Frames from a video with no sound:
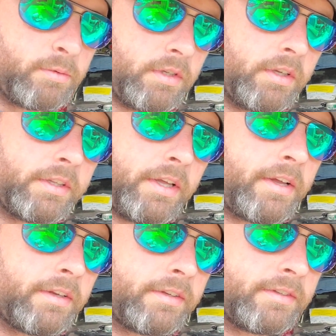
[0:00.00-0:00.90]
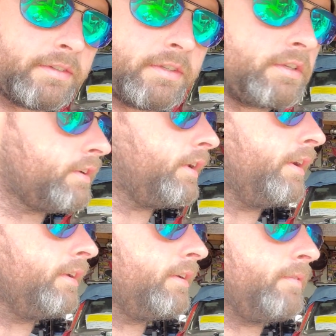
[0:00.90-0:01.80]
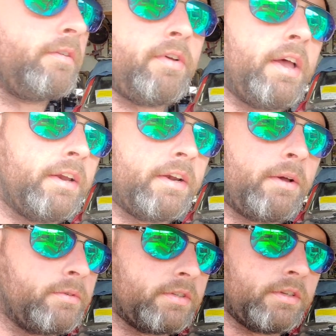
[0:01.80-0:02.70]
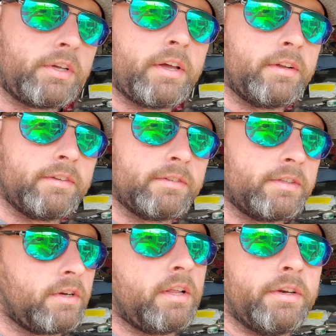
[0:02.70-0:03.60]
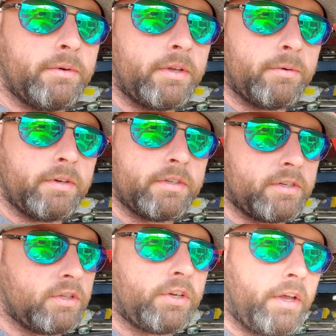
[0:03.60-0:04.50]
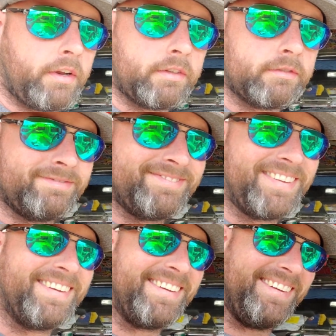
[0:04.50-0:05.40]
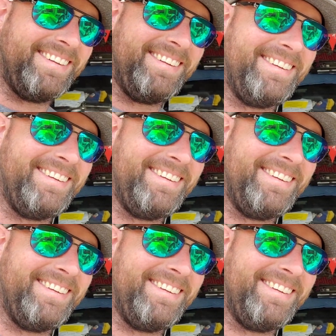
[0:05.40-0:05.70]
Would you look at that? Just look at it. And if I had it, I would just look at it. That's all I do, anyways. I just look at it.